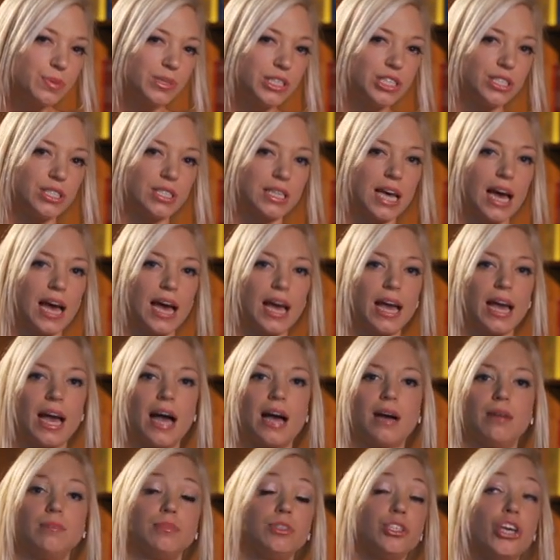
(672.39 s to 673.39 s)
which is
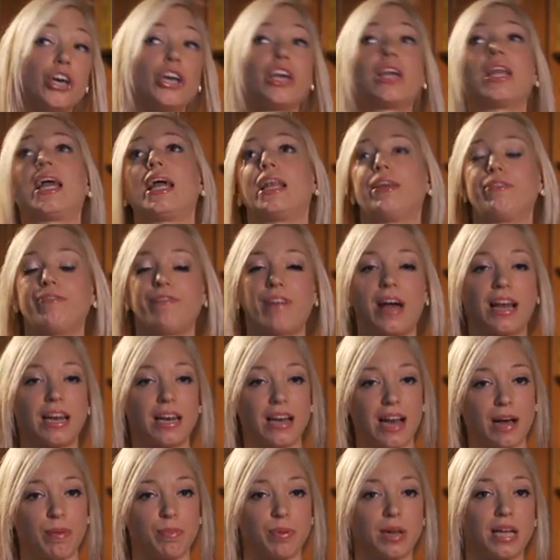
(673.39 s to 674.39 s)
a circulating fat
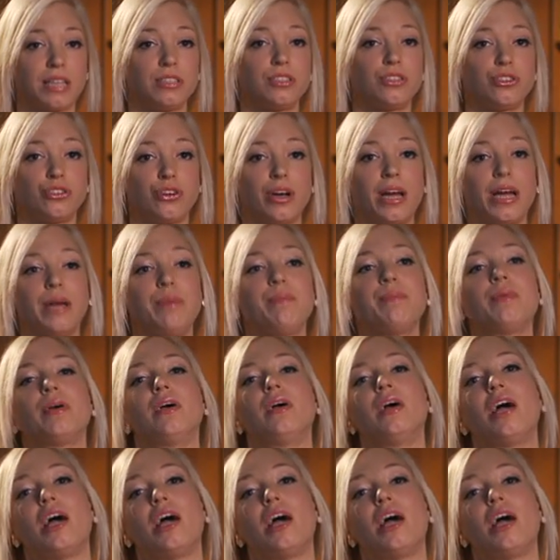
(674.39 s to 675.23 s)
in our bloodstream,